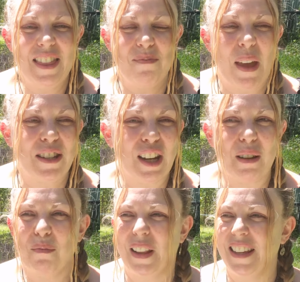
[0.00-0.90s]
Magic
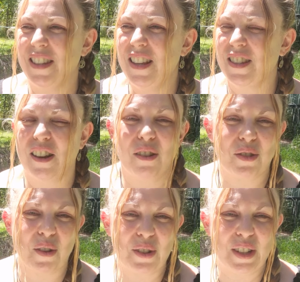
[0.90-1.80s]
and blessings, and I'll
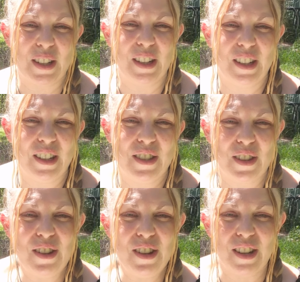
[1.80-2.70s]
talk to you
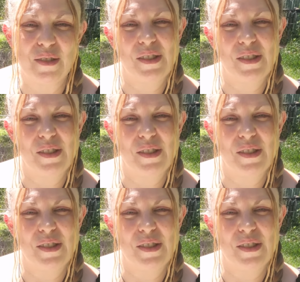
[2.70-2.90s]
soon.